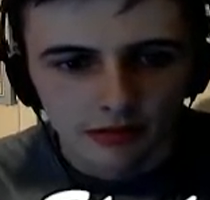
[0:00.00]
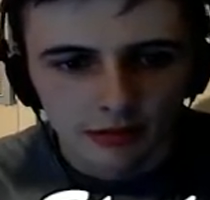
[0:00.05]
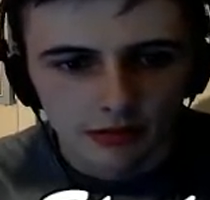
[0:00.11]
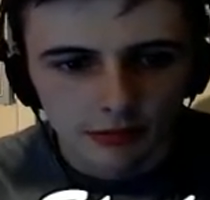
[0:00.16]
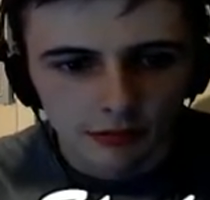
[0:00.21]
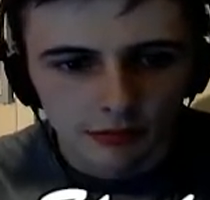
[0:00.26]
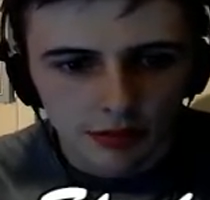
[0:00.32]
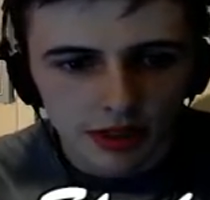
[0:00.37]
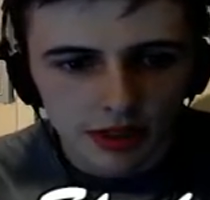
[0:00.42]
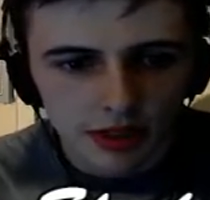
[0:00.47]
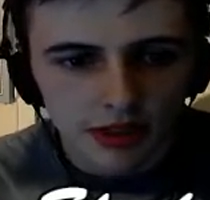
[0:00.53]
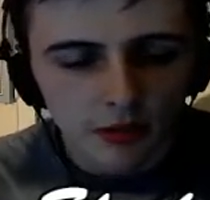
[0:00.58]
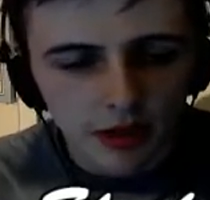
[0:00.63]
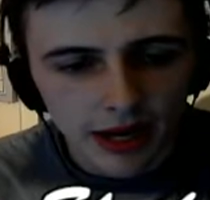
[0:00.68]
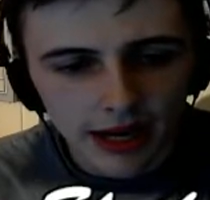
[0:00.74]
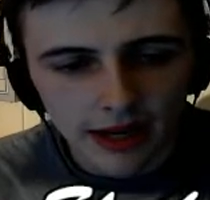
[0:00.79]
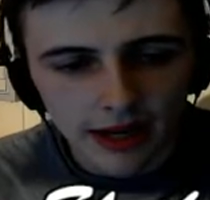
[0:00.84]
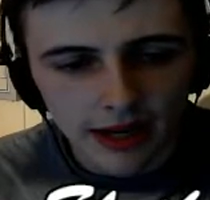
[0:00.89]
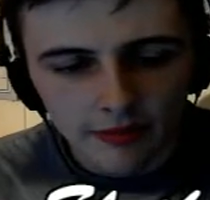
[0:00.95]
But in a
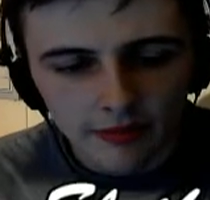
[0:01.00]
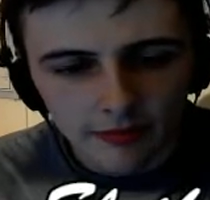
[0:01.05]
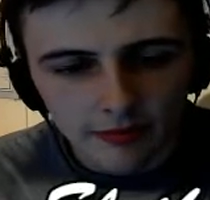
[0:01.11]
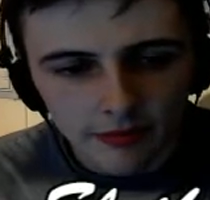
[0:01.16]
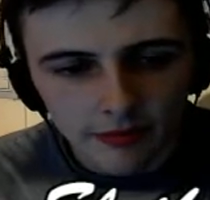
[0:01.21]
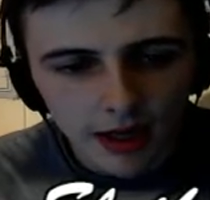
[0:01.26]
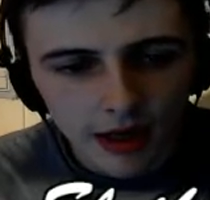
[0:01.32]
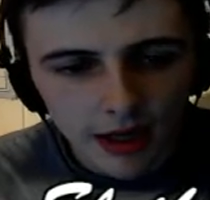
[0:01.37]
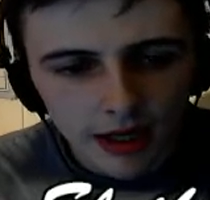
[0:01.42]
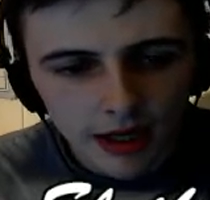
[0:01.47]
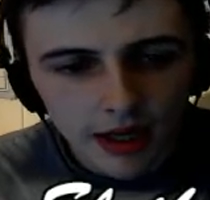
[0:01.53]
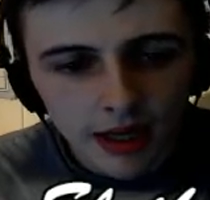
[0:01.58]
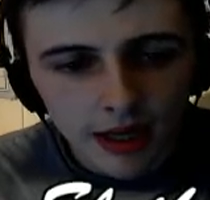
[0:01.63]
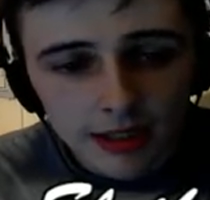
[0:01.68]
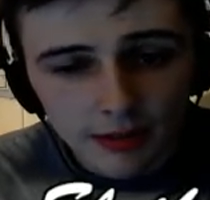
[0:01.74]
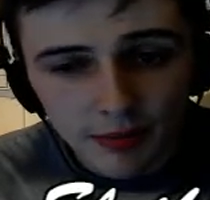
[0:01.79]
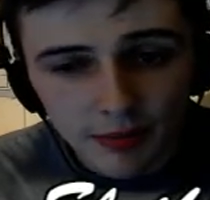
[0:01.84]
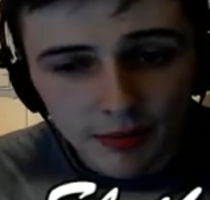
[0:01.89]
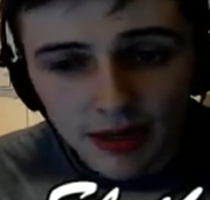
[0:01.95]
way, I'd like
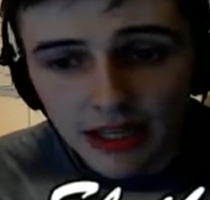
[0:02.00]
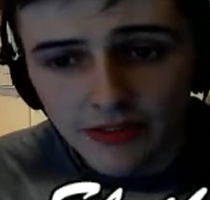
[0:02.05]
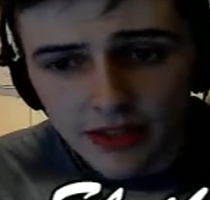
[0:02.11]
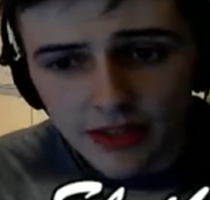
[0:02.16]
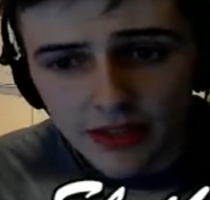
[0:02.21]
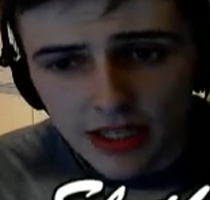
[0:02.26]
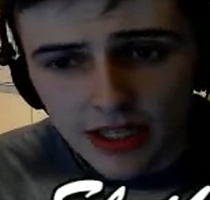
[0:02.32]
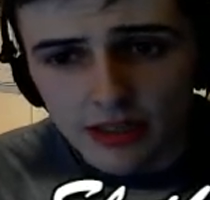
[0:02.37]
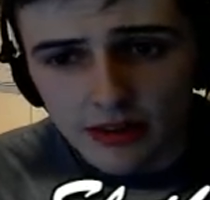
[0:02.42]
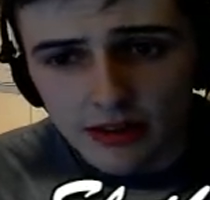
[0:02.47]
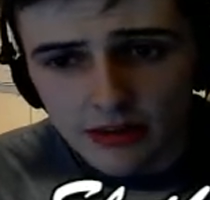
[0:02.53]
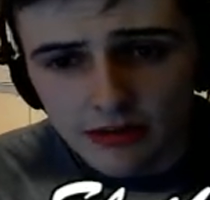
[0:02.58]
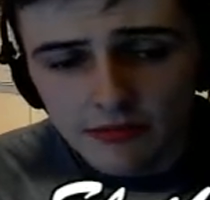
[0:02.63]
to believe it is.